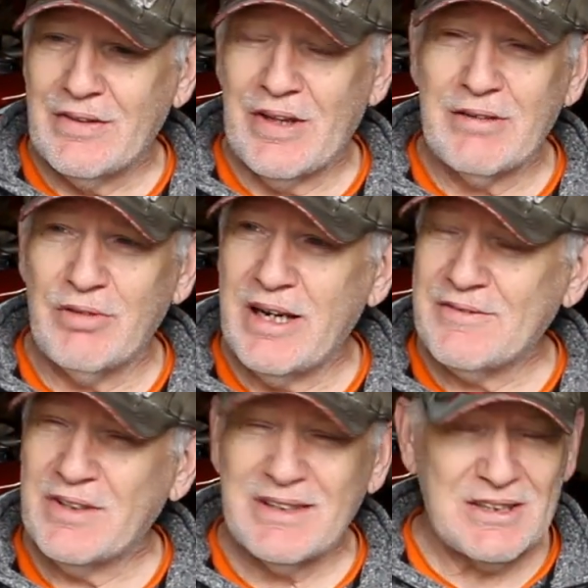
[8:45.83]
That
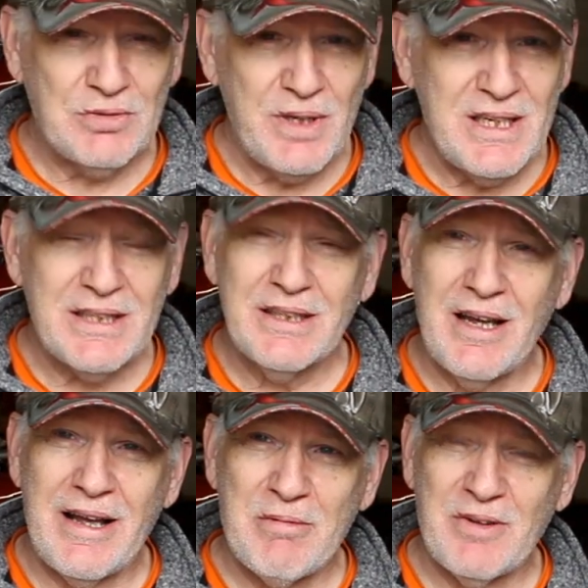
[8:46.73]
arrived I think last week,
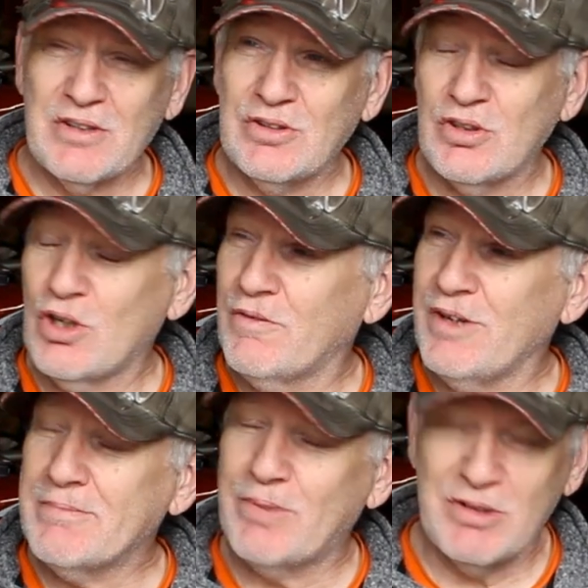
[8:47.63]
and we've had a good look over
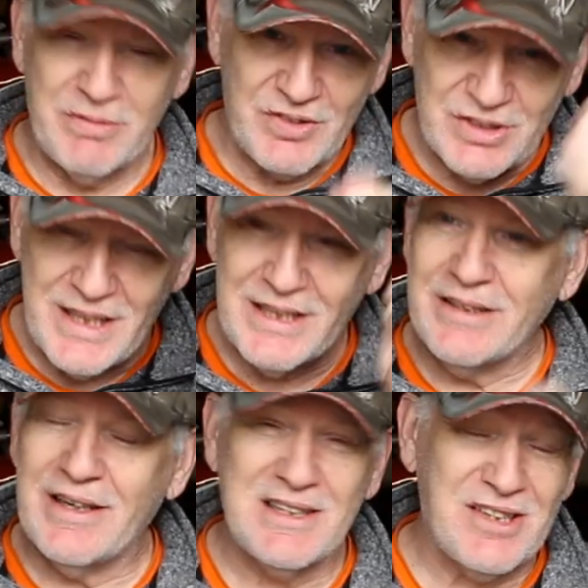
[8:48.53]
it, looked at it with a stick,
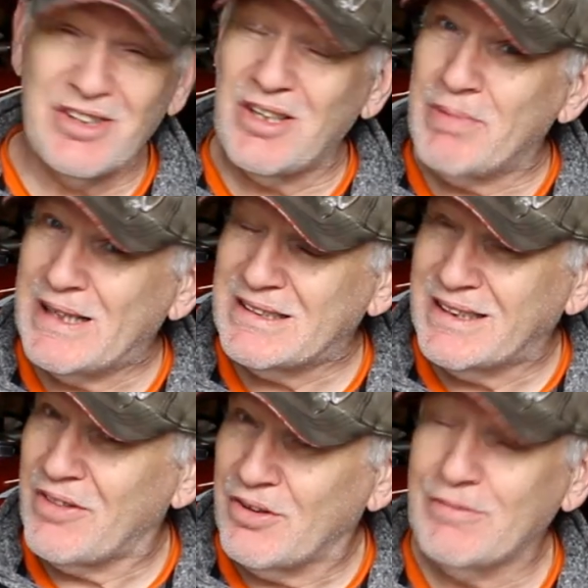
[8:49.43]
and it's actually a lot better than
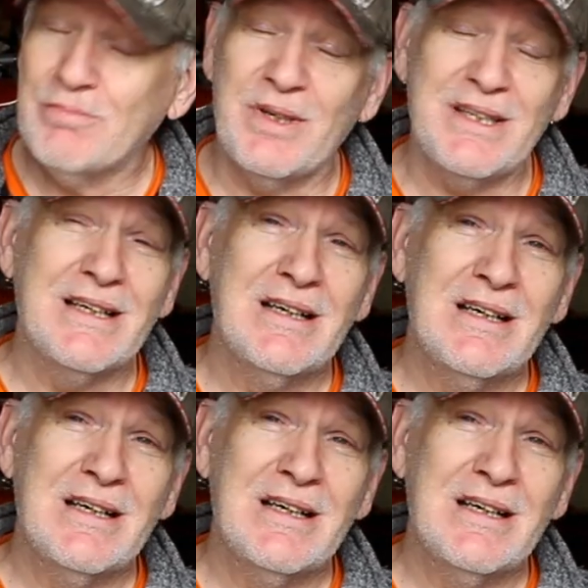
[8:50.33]
I thought it would be.